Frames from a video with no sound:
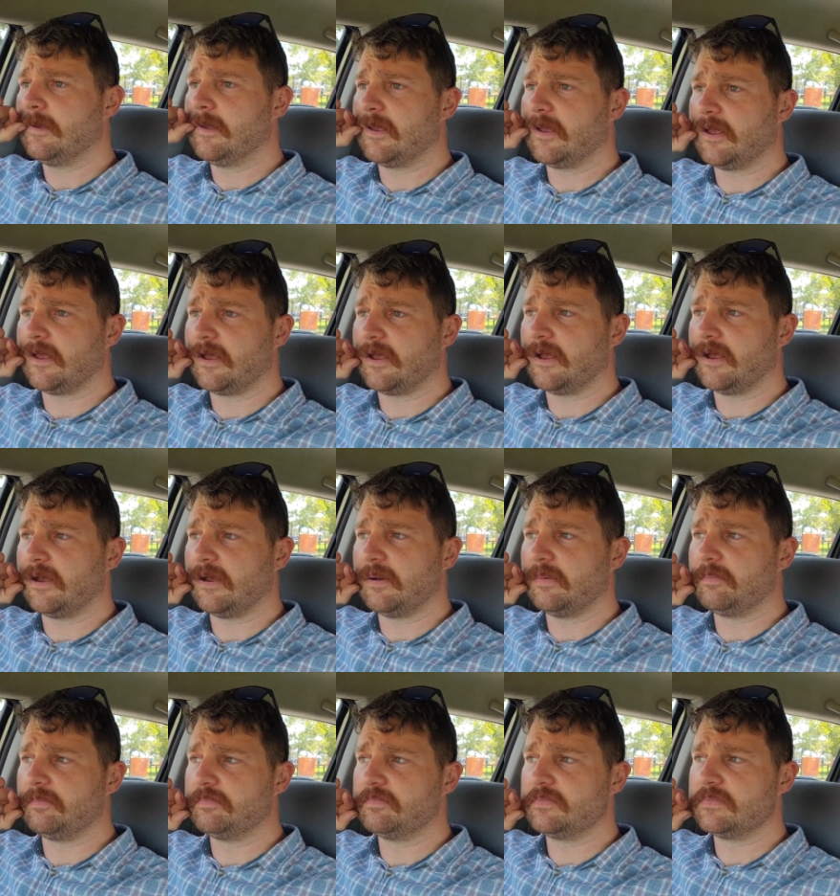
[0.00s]

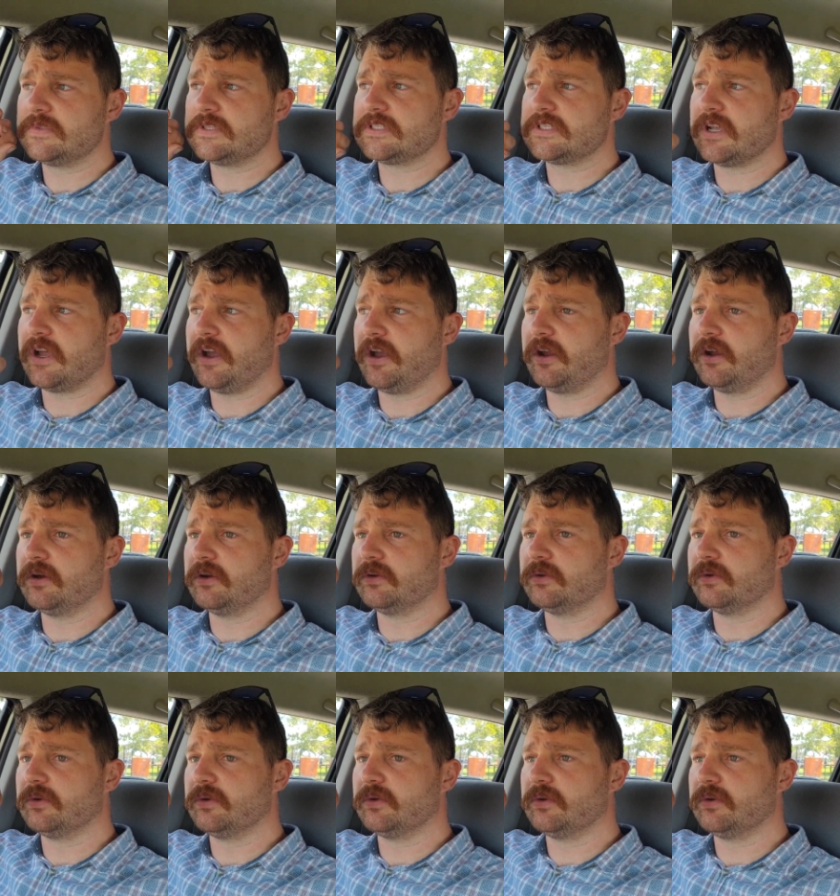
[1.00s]
Um,
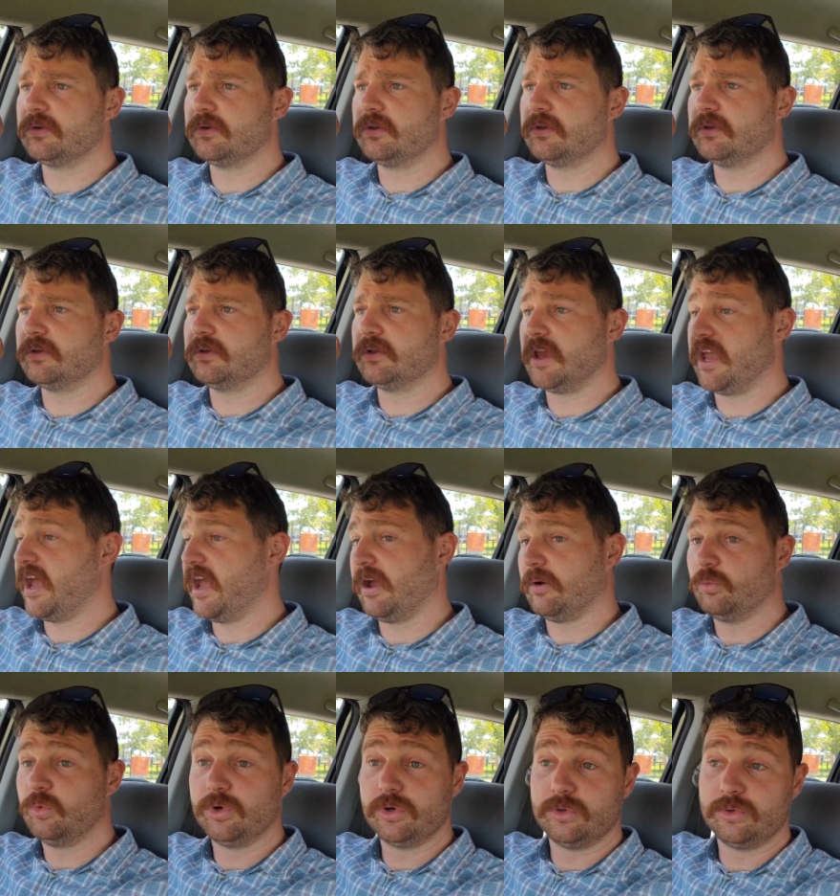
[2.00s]
so yeah,
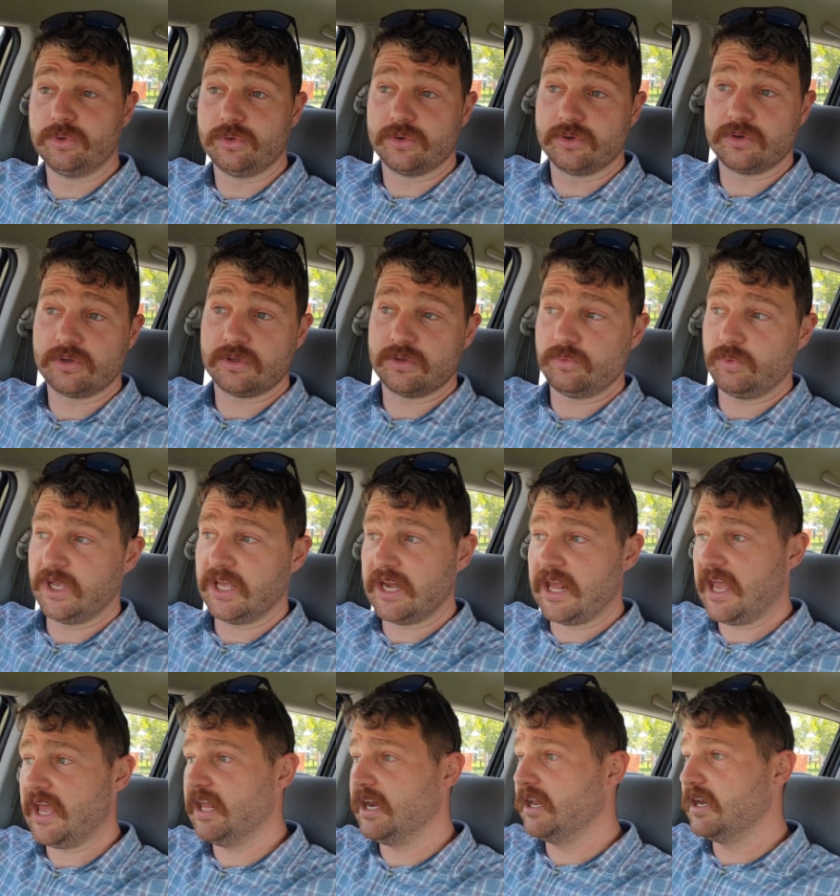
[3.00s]
we'll, we're
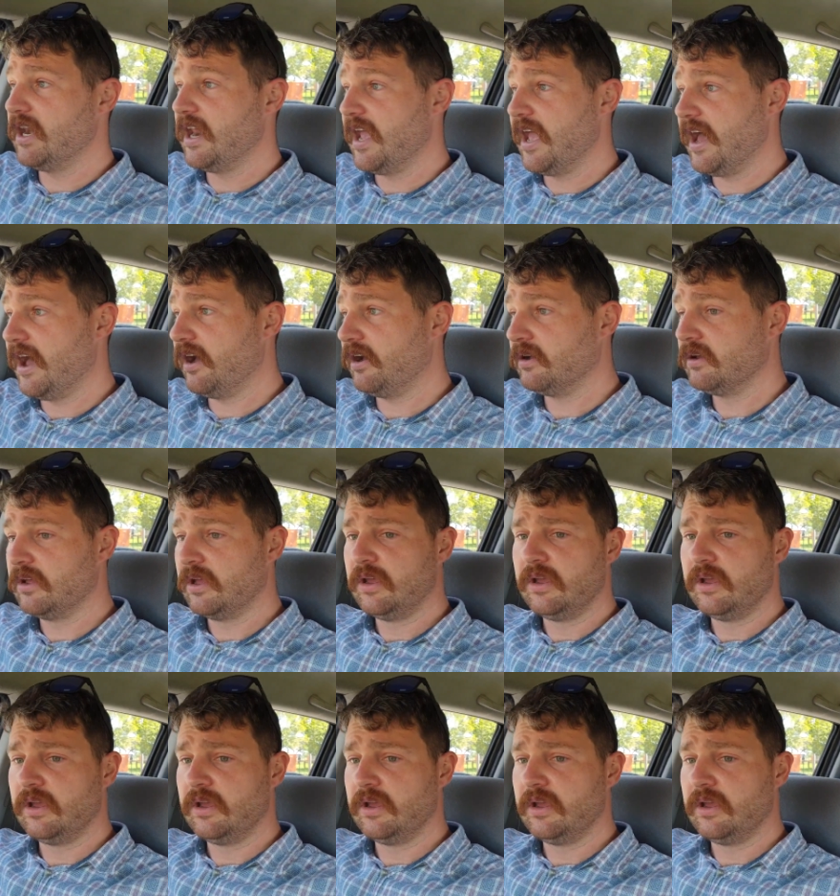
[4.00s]
gonna head in now.